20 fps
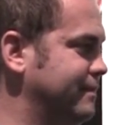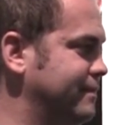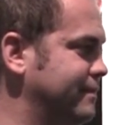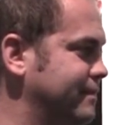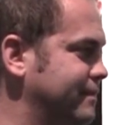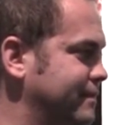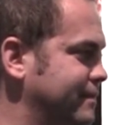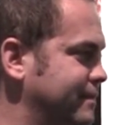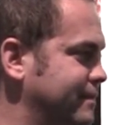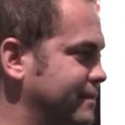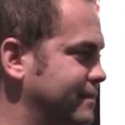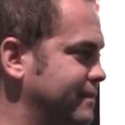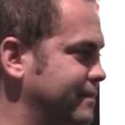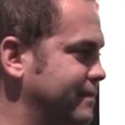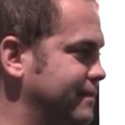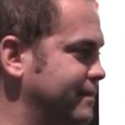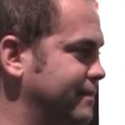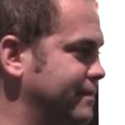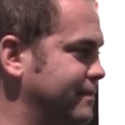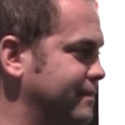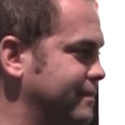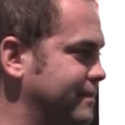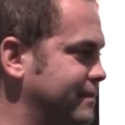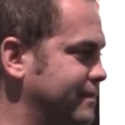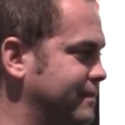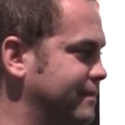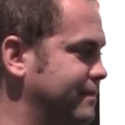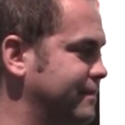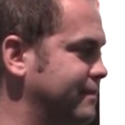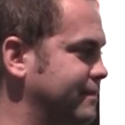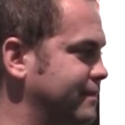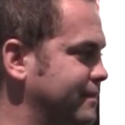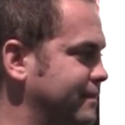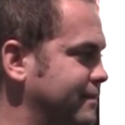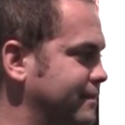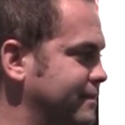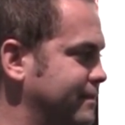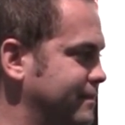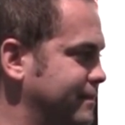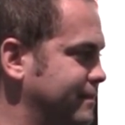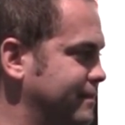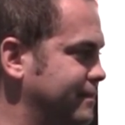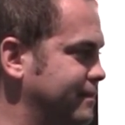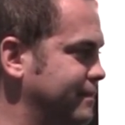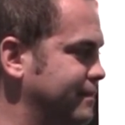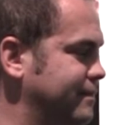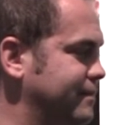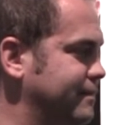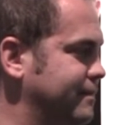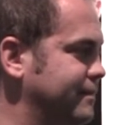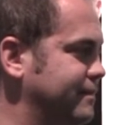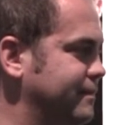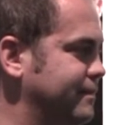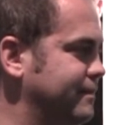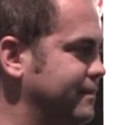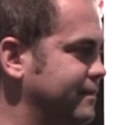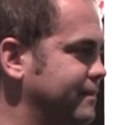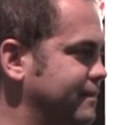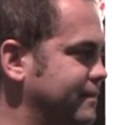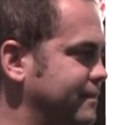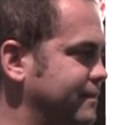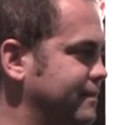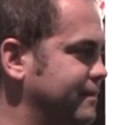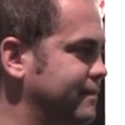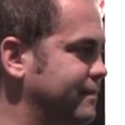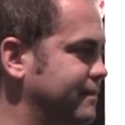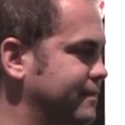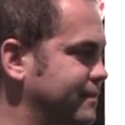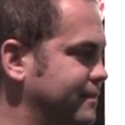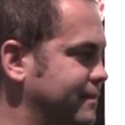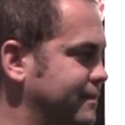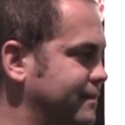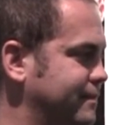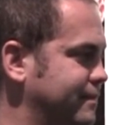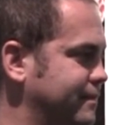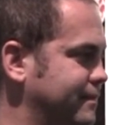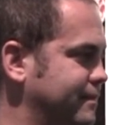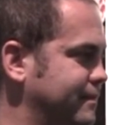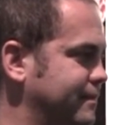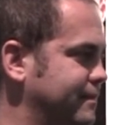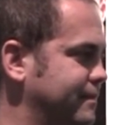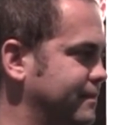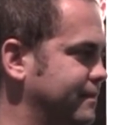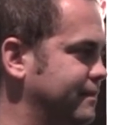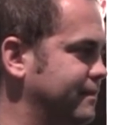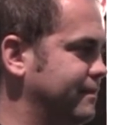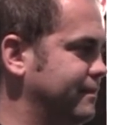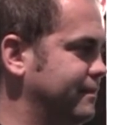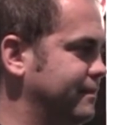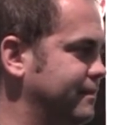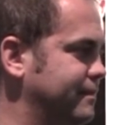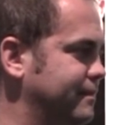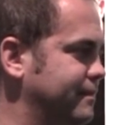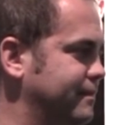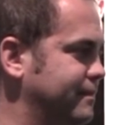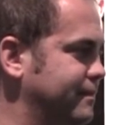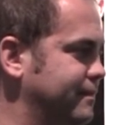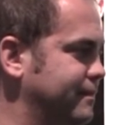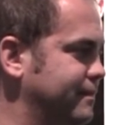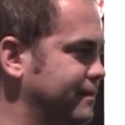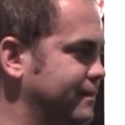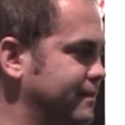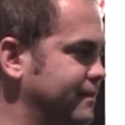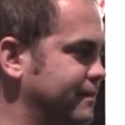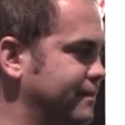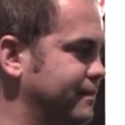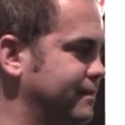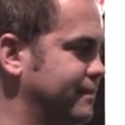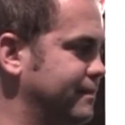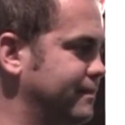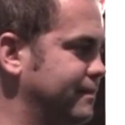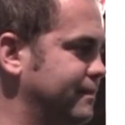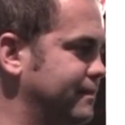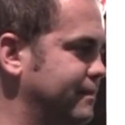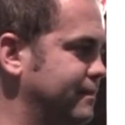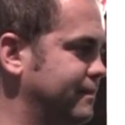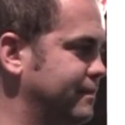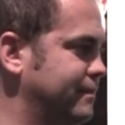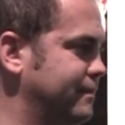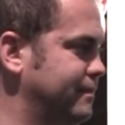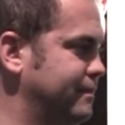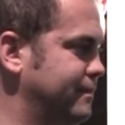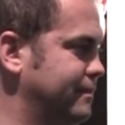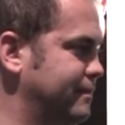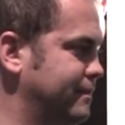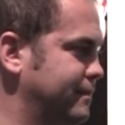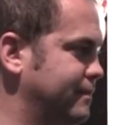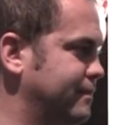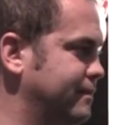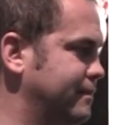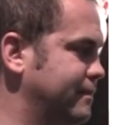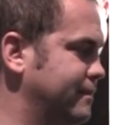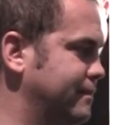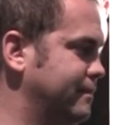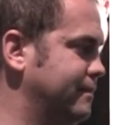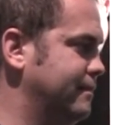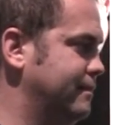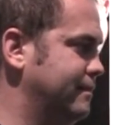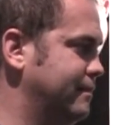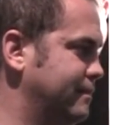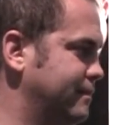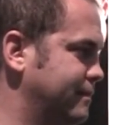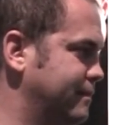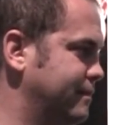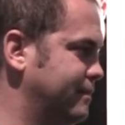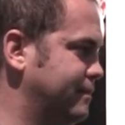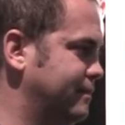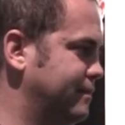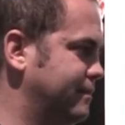The person shown says nothing.